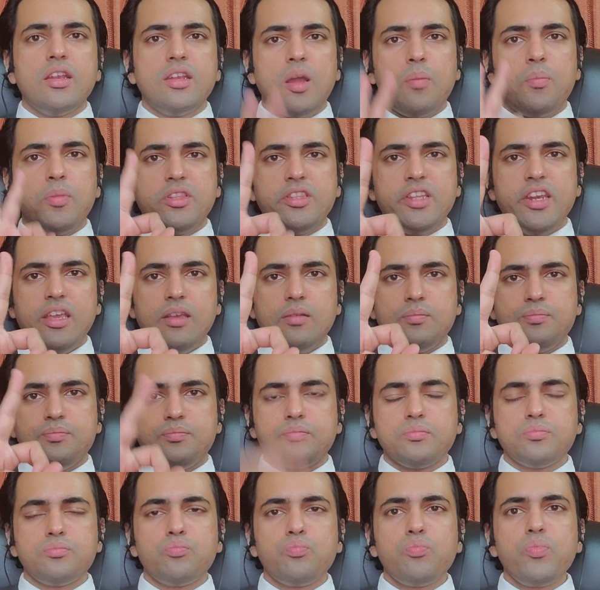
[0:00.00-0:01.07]
Number three,
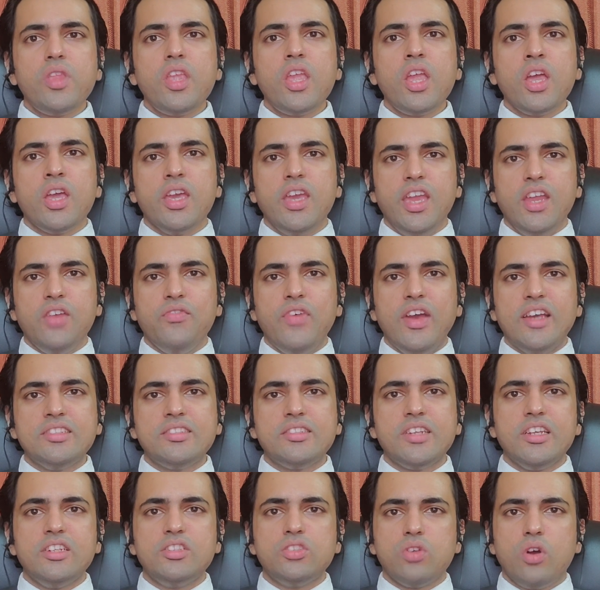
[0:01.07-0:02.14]

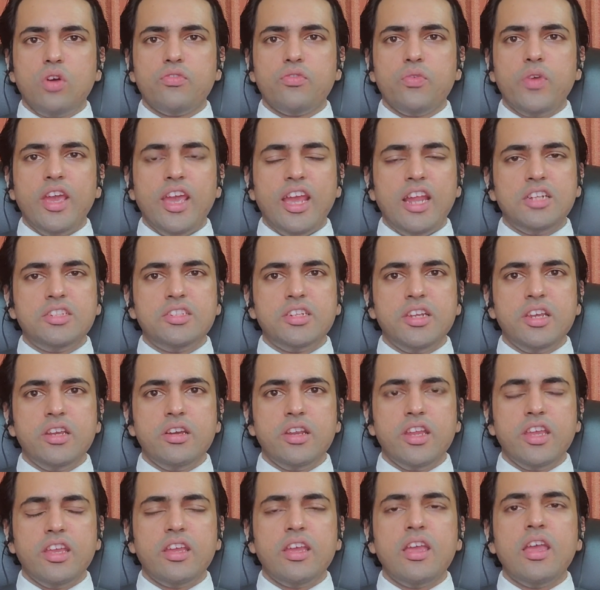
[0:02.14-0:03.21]
invest in software engineering.